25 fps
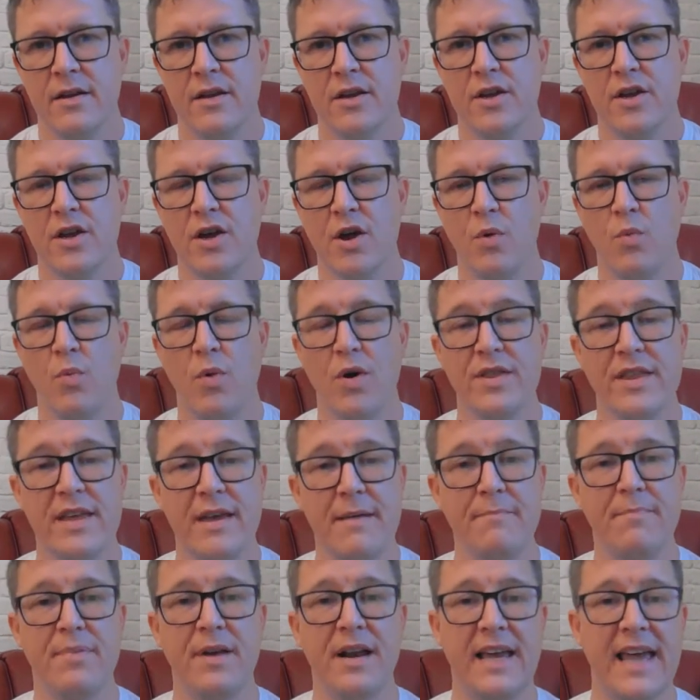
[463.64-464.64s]
what the
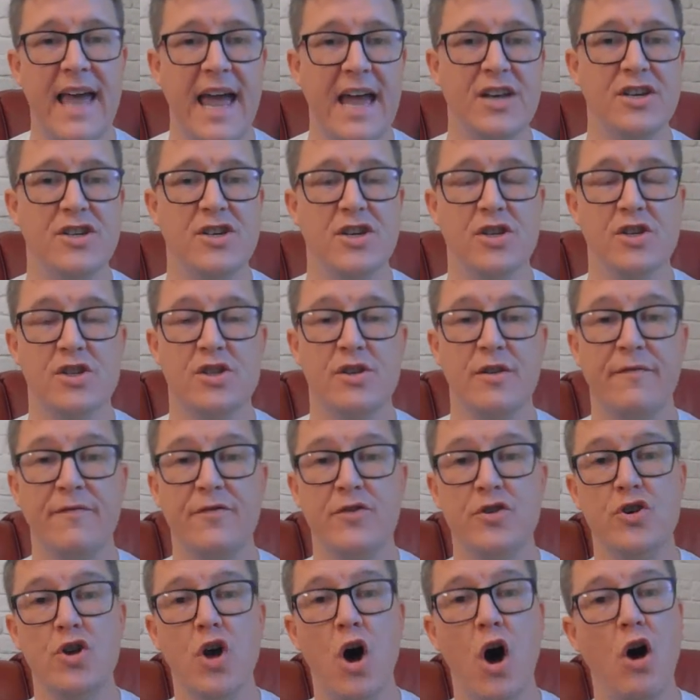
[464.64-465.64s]
implications of
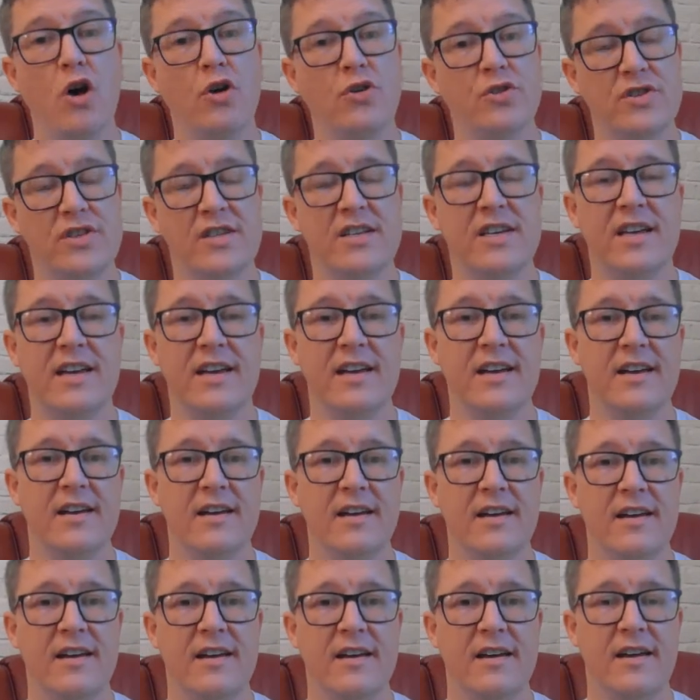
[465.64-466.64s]
not
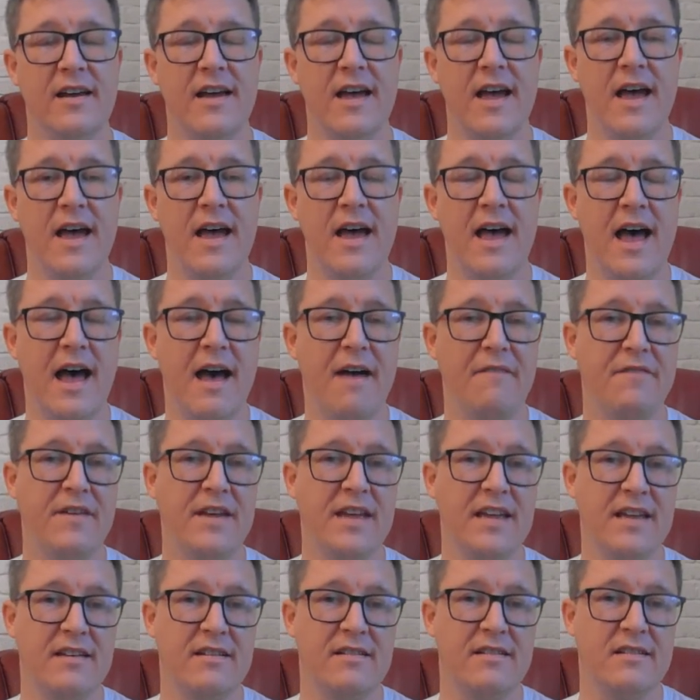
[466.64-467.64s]

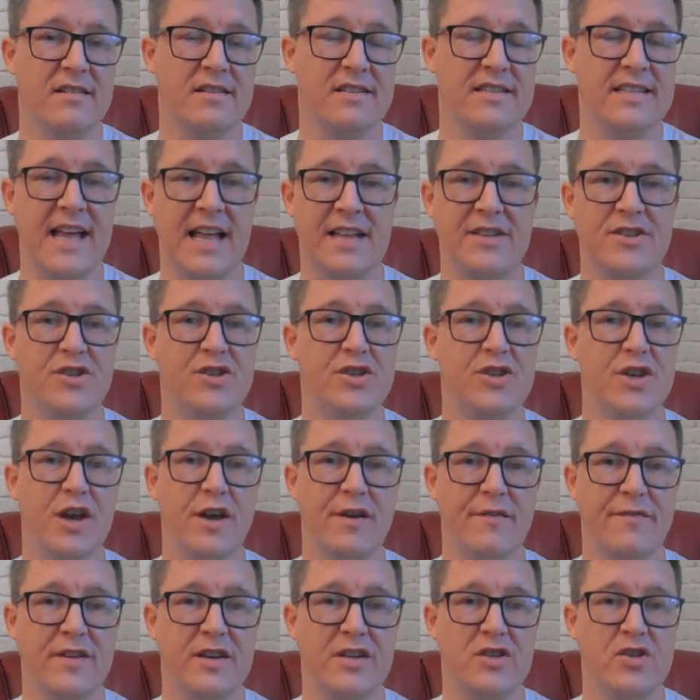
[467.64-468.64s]
having said
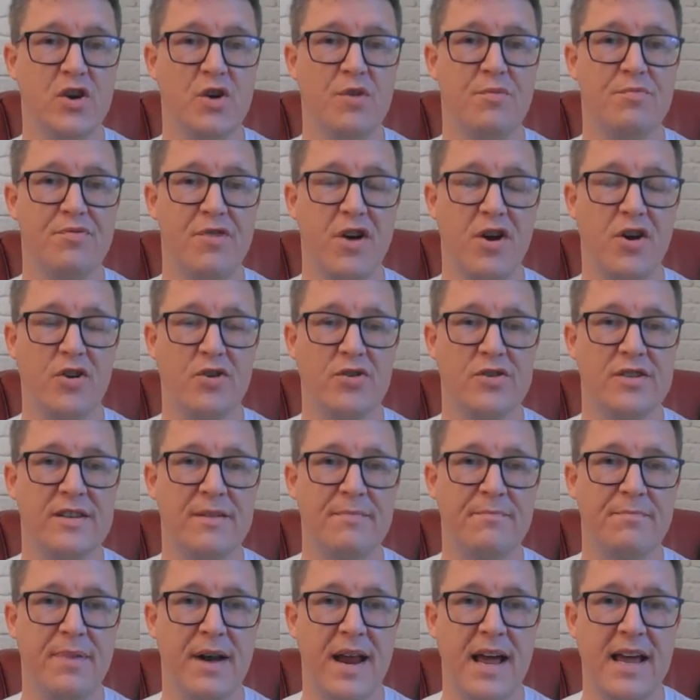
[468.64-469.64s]
service or product
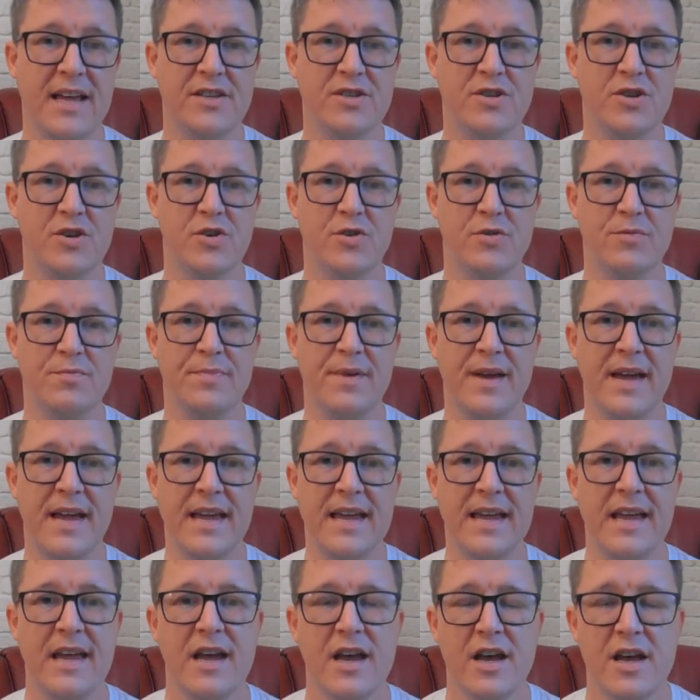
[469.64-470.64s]
in place could
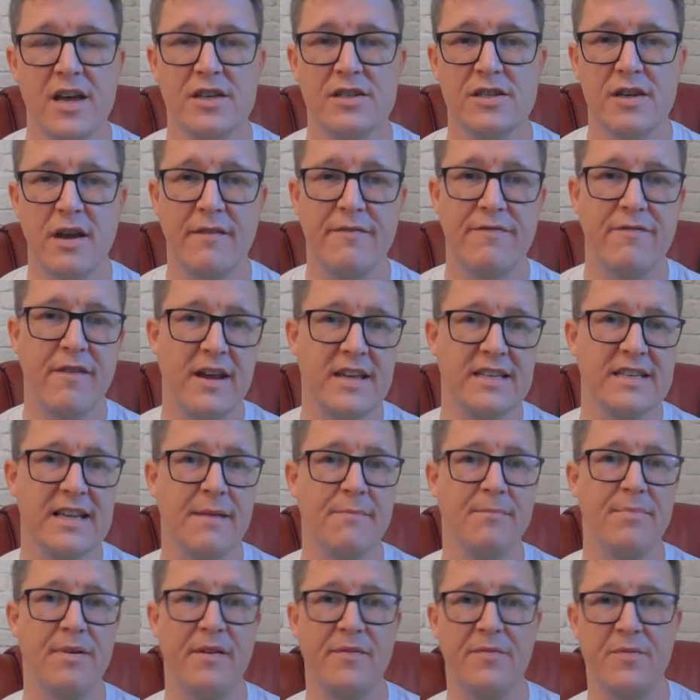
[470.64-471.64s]
be. So for
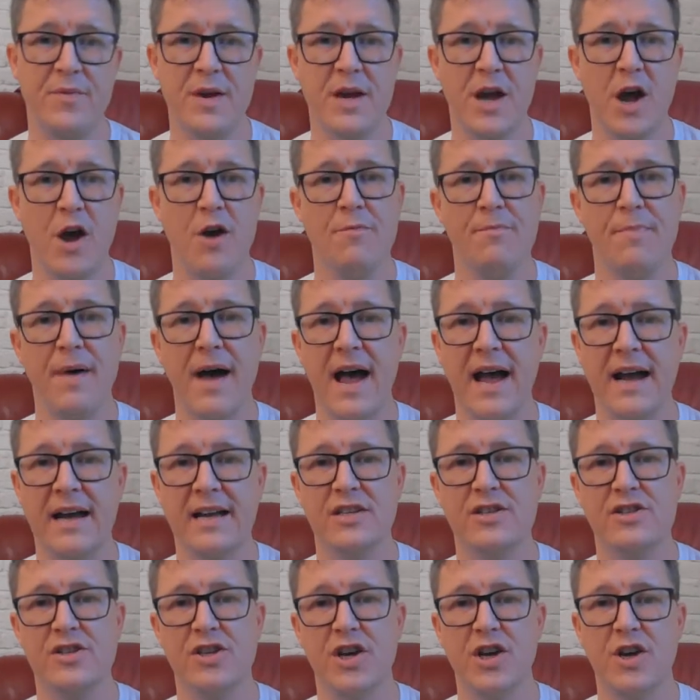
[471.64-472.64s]
example, if we go
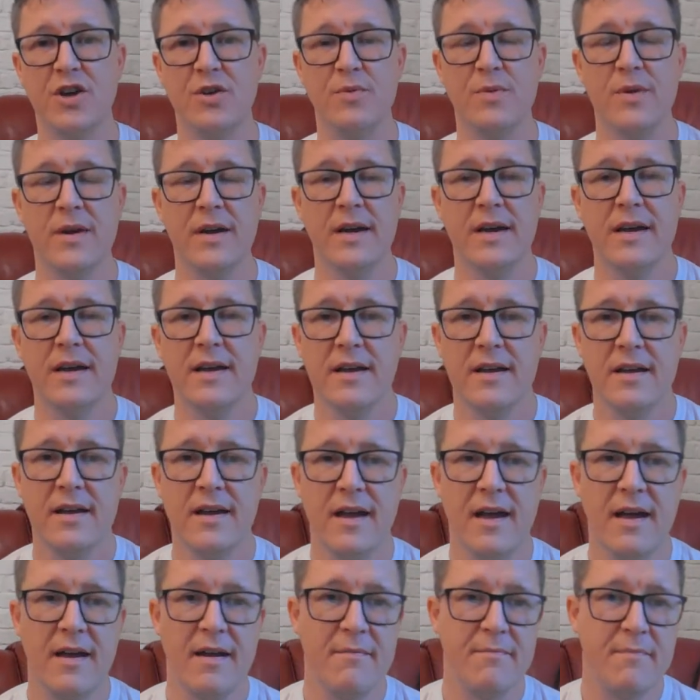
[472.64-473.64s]
back to
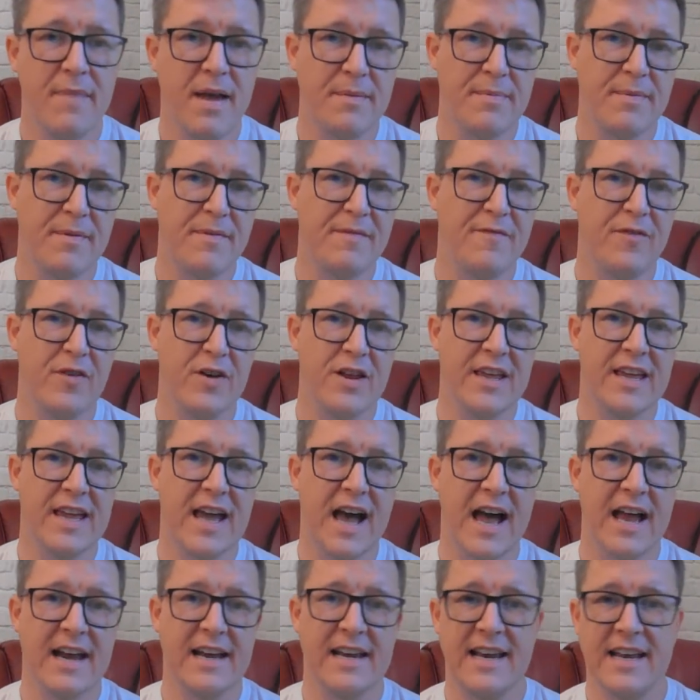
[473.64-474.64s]
maybe fully
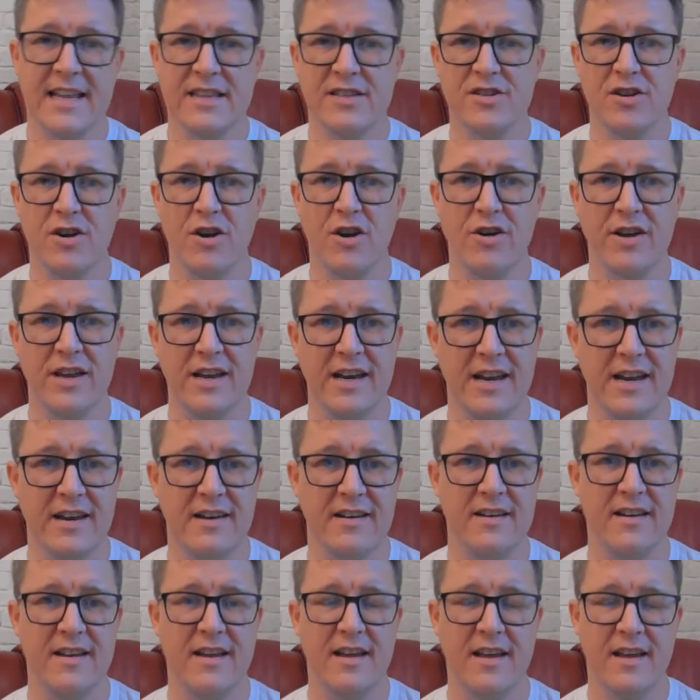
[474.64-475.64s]
garden
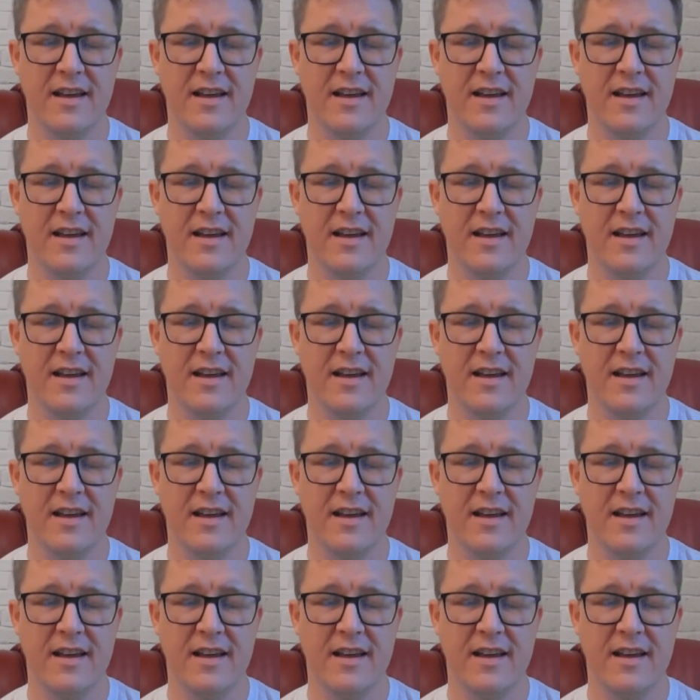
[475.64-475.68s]
interlocking